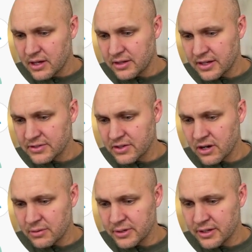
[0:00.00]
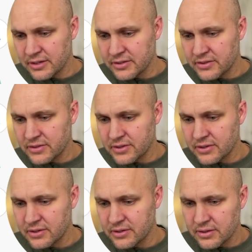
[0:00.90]
Next comment.
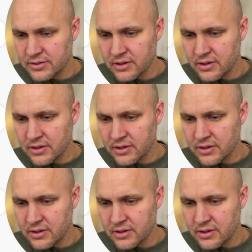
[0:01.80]
This